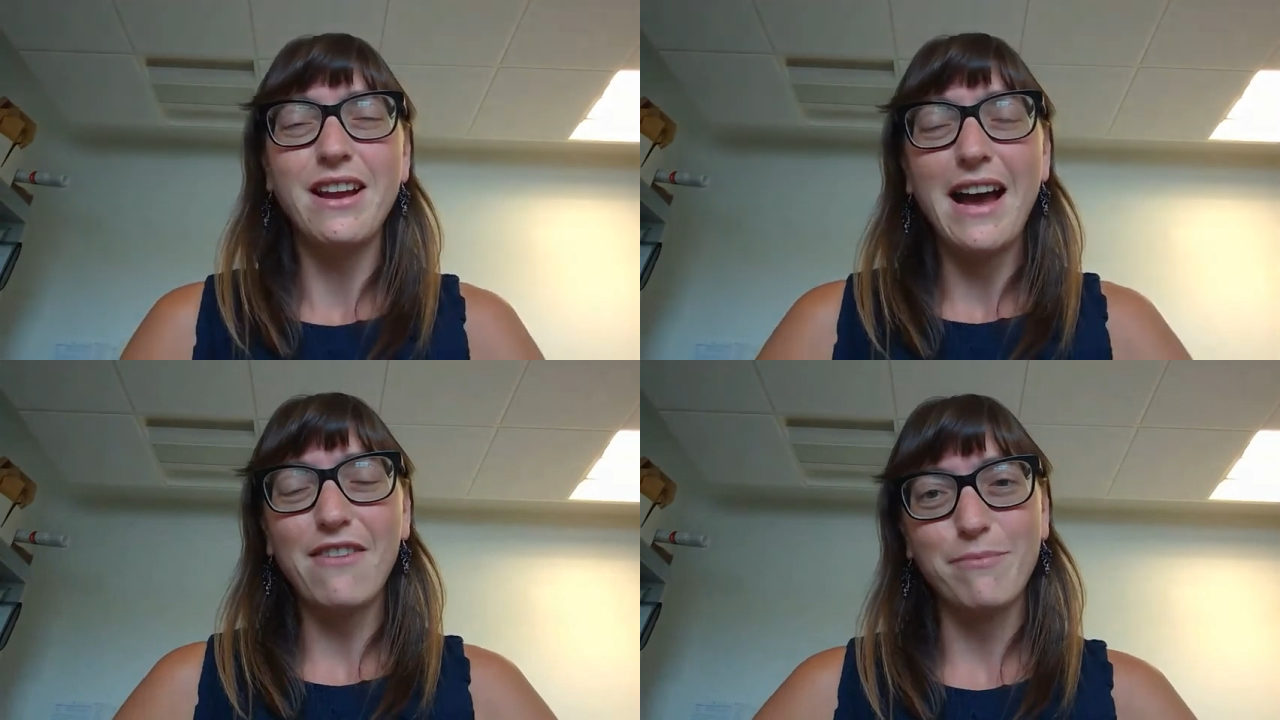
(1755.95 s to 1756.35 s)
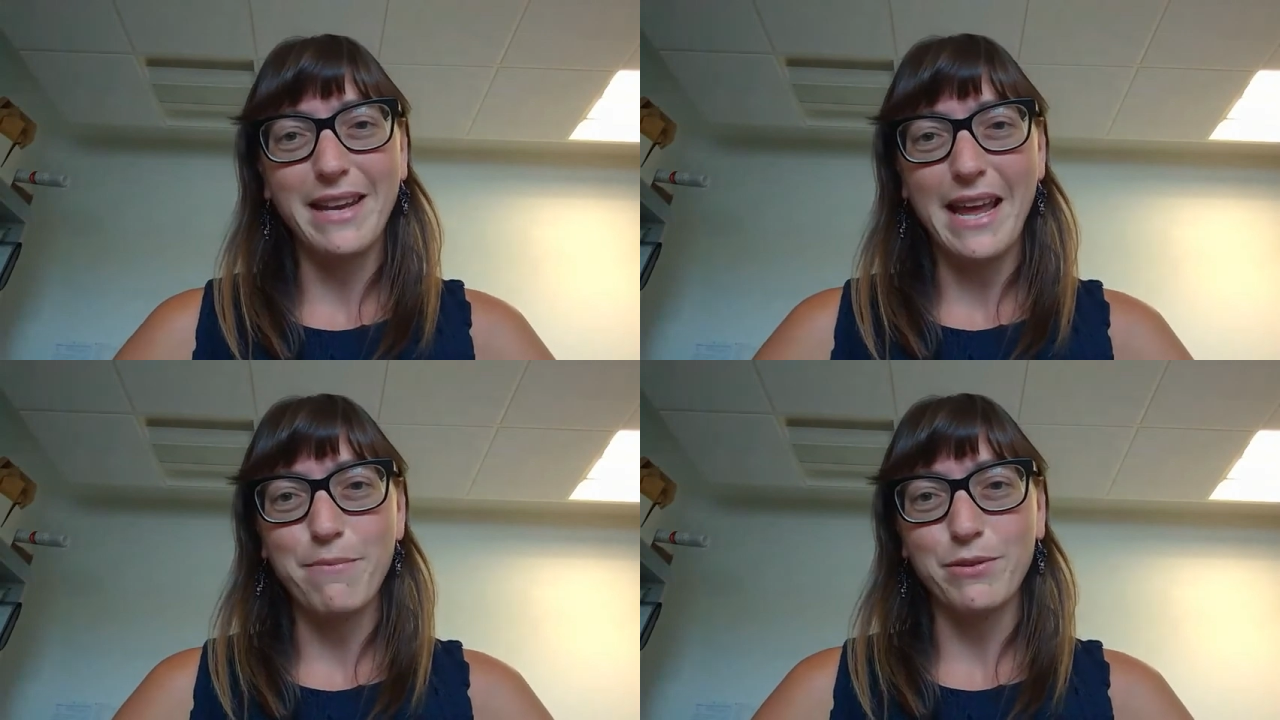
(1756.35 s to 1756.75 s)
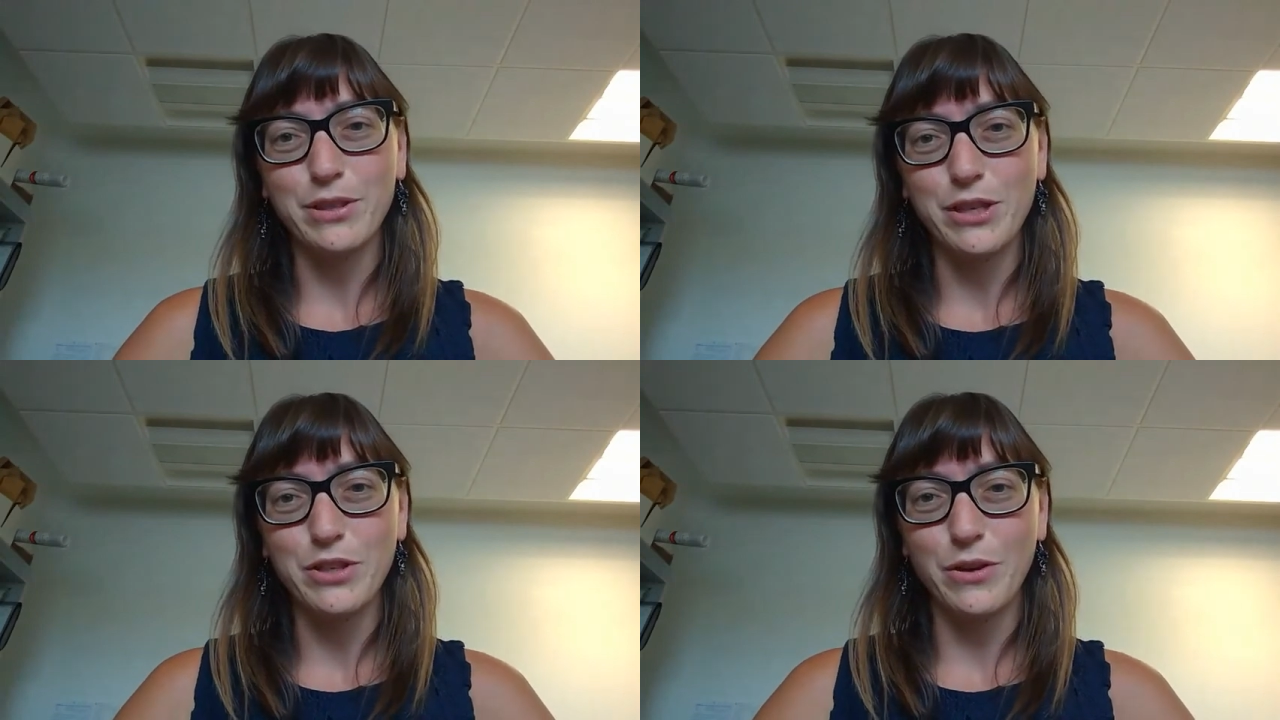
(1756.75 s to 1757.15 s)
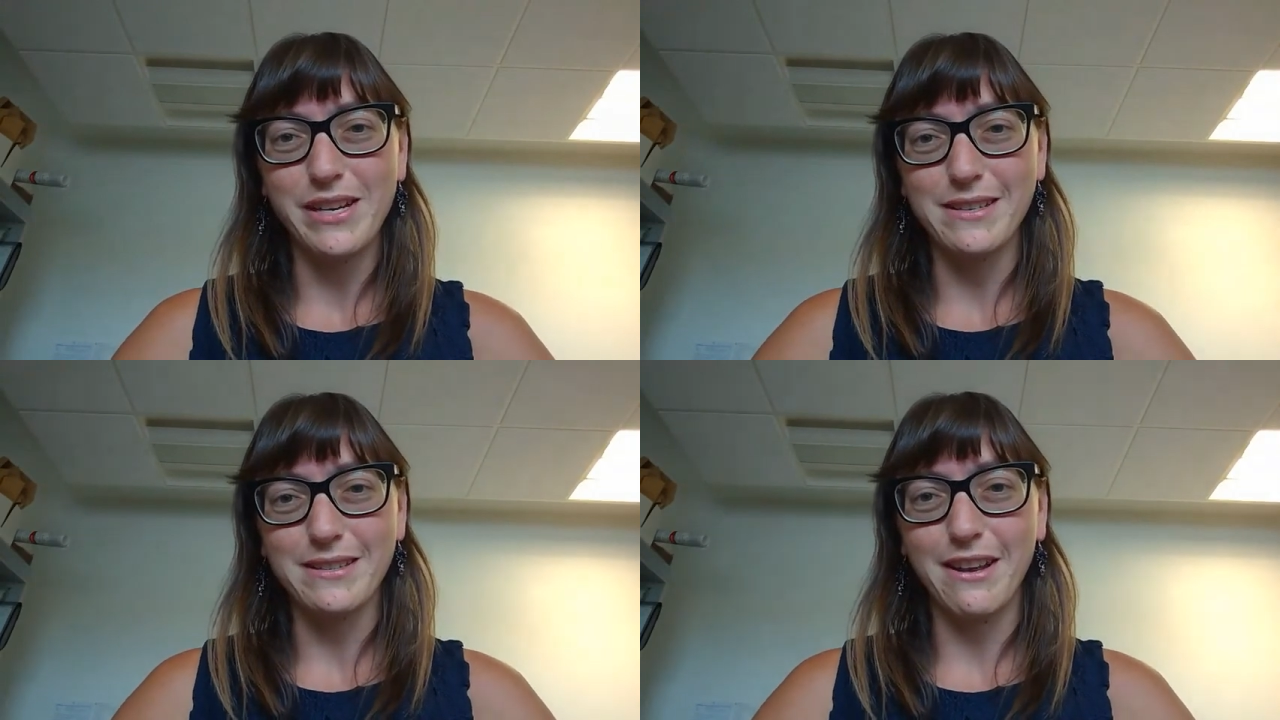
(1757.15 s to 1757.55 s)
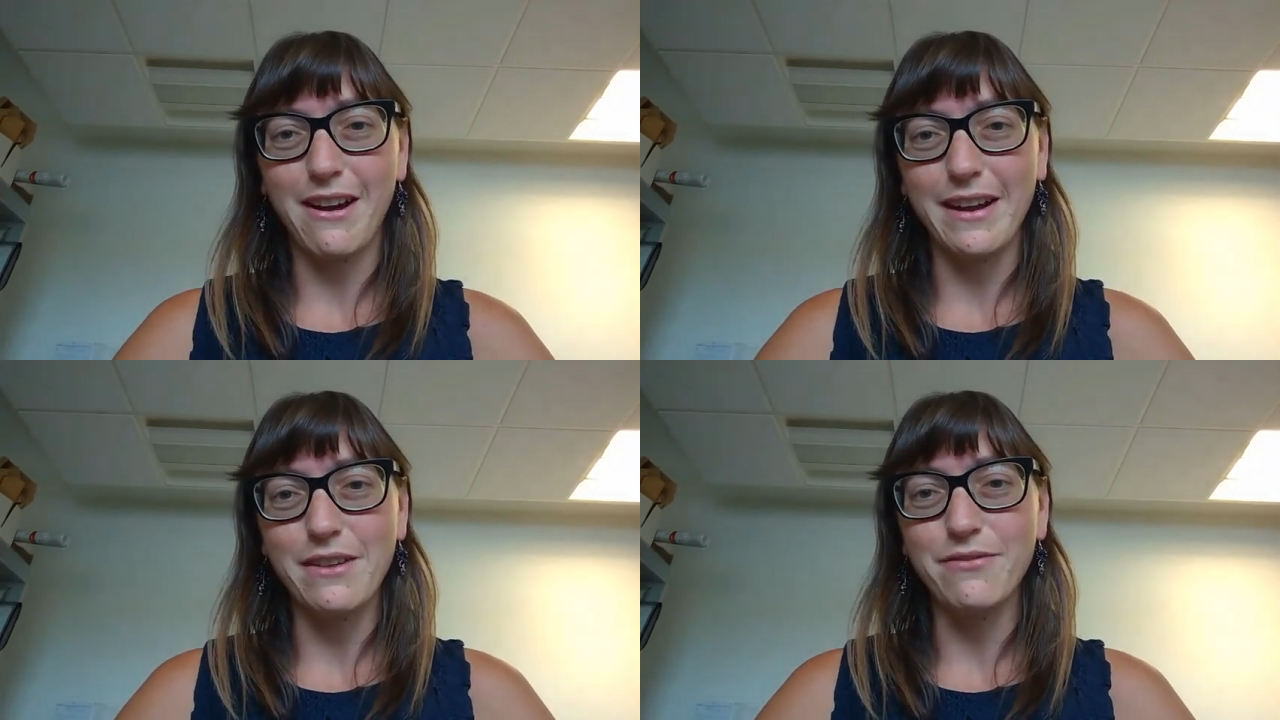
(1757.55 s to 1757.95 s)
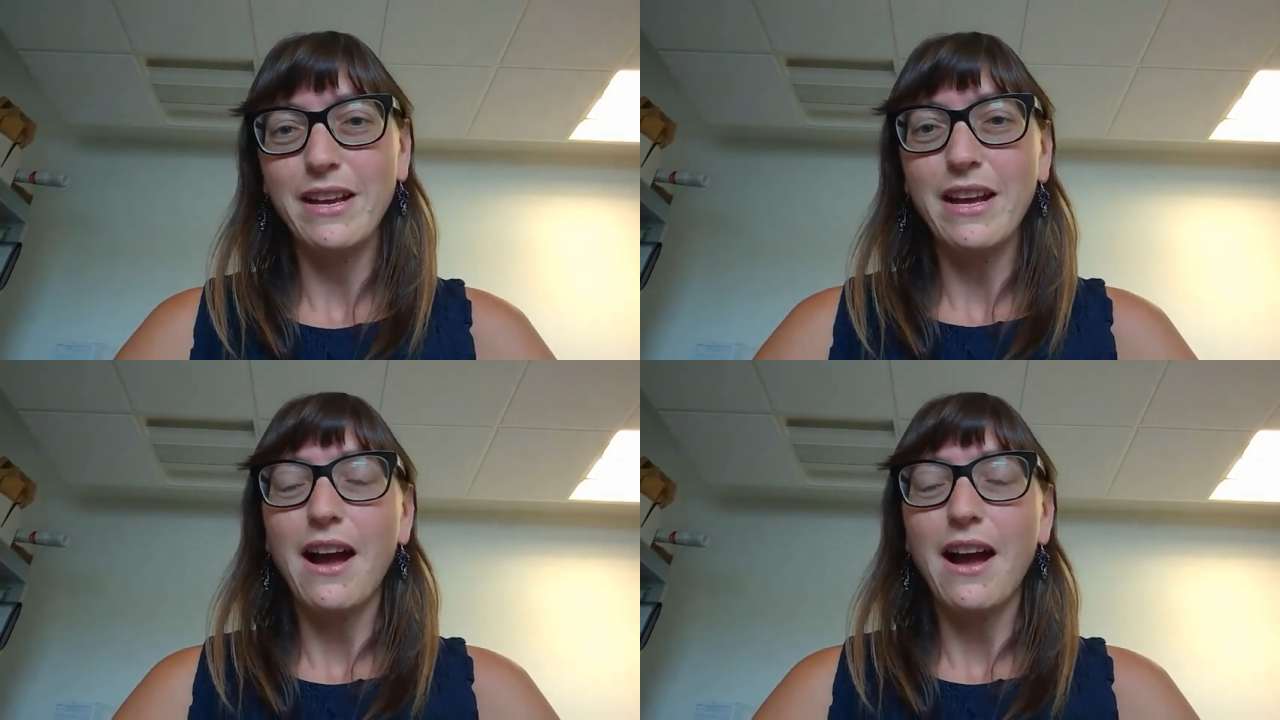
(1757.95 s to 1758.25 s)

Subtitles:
haven't been able to join us live.